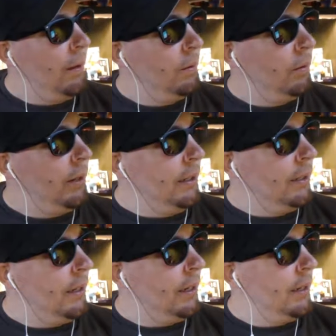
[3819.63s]

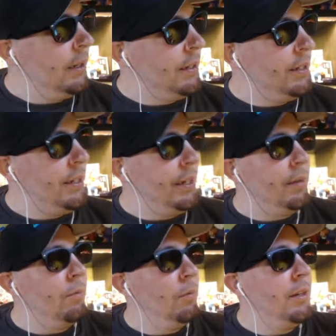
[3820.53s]
Well, let's see.
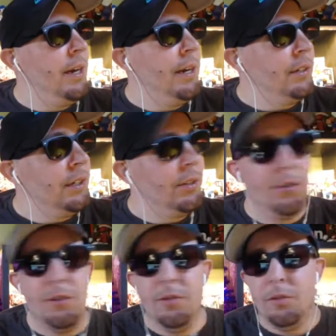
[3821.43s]
What night is it? It's
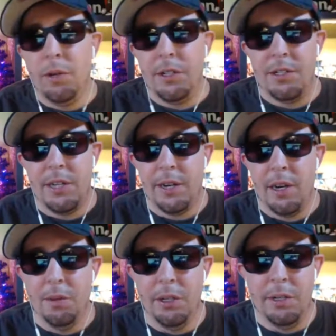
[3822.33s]
June 22nd, I
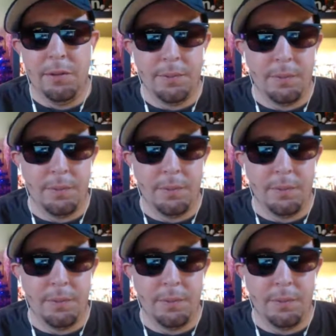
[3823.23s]
believe.